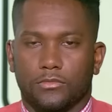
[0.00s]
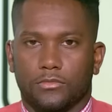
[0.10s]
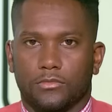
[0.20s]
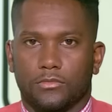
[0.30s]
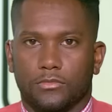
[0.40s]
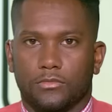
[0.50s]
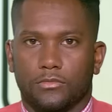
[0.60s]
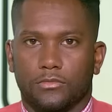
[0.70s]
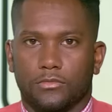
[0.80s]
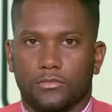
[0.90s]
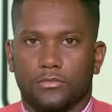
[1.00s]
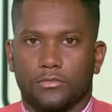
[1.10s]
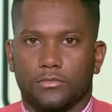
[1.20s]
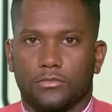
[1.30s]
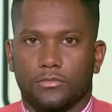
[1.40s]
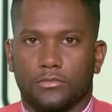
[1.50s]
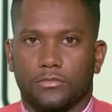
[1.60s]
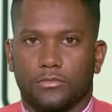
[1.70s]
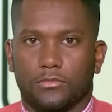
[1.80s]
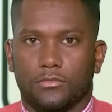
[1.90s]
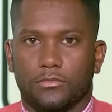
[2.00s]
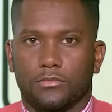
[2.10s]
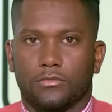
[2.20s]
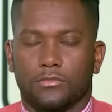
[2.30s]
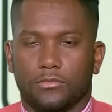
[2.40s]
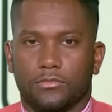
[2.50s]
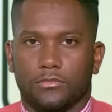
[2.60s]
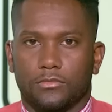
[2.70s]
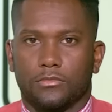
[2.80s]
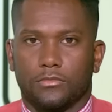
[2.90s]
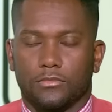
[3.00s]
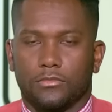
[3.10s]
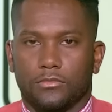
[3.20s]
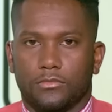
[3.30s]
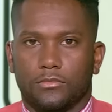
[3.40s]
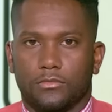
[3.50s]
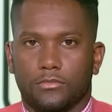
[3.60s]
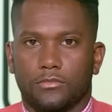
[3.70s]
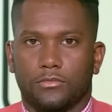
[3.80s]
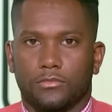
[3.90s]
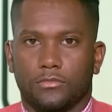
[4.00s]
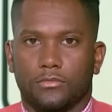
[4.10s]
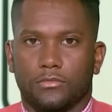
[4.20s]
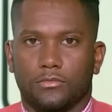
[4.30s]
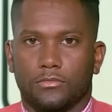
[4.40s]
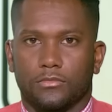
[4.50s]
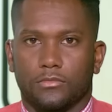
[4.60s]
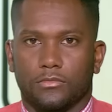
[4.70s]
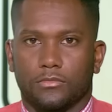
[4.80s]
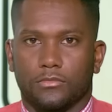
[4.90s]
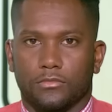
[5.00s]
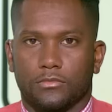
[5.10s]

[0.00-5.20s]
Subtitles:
No words are spoken by the person on screen.